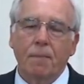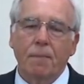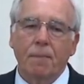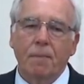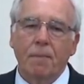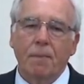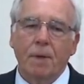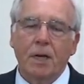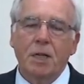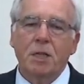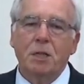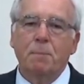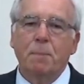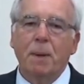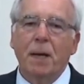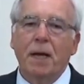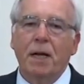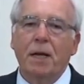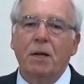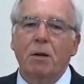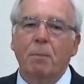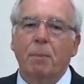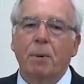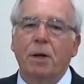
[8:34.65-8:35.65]
He's
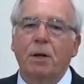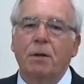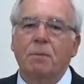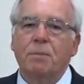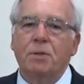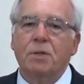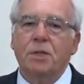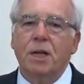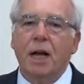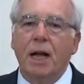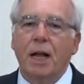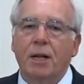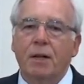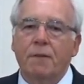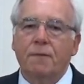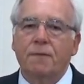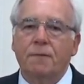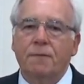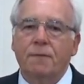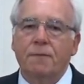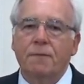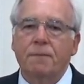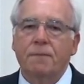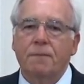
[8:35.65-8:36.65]
speaking about himself.
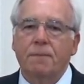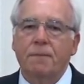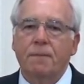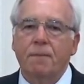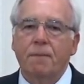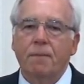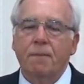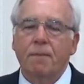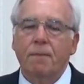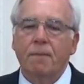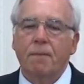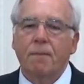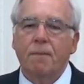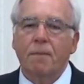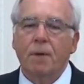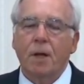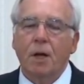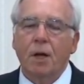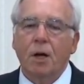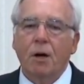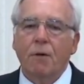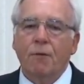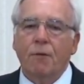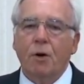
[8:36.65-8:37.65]

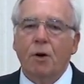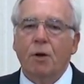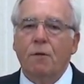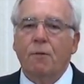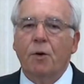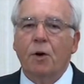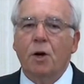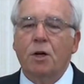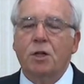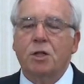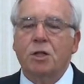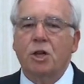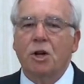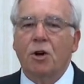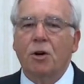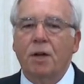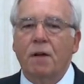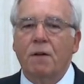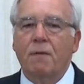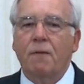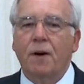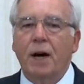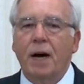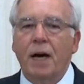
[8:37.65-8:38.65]
For in verse
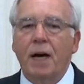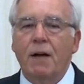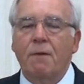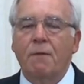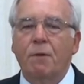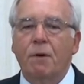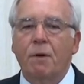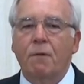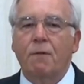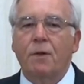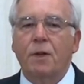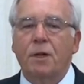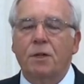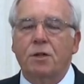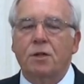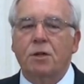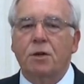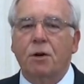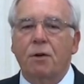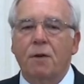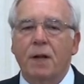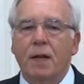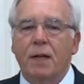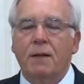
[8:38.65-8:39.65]
35, we have this
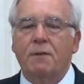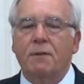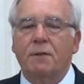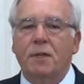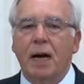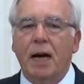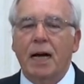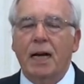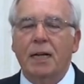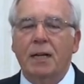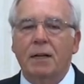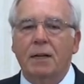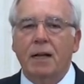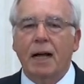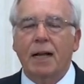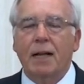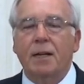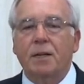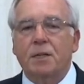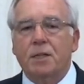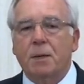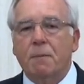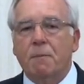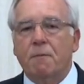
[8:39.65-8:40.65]
great title, and
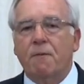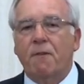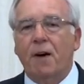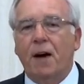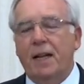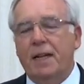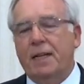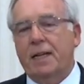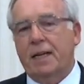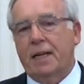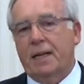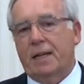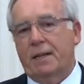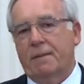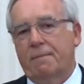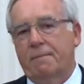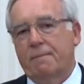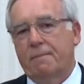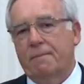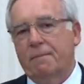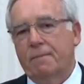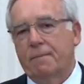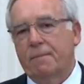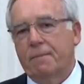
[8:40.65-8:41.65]
it's emphatic,
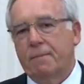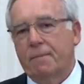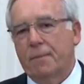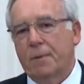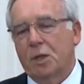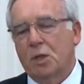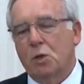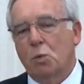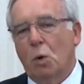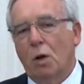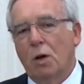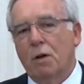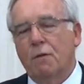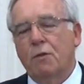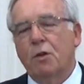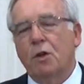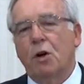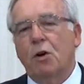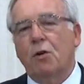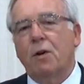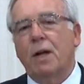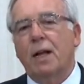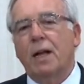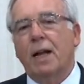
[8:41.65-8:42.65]
it's one of the
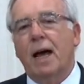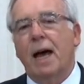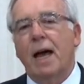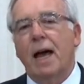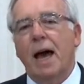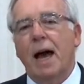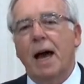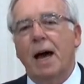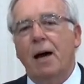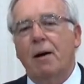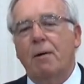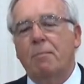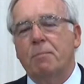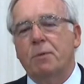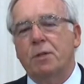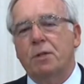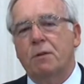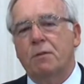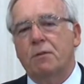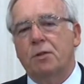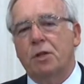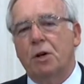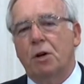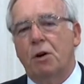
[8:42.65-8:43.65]
great I ams
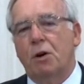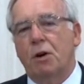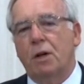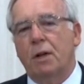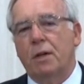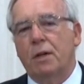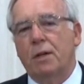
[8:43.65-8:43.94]
of John.